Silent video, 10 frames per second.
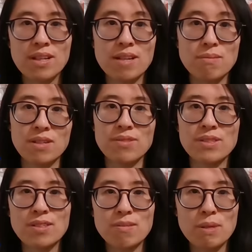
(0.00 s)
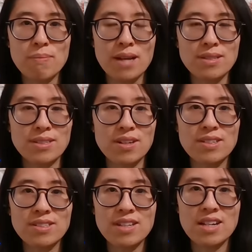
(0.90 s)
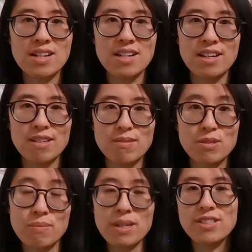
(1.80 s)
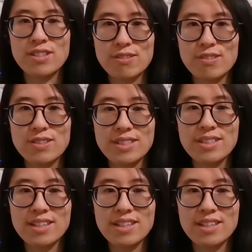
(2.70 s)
that I'm definitely going to be passing on to my children.